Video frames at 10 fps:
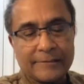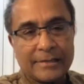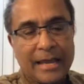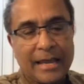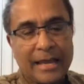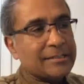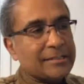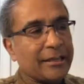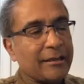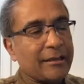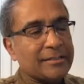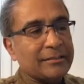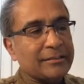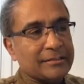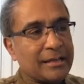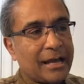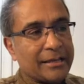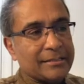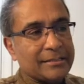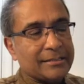as they are
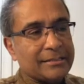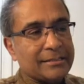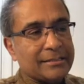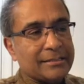synthesized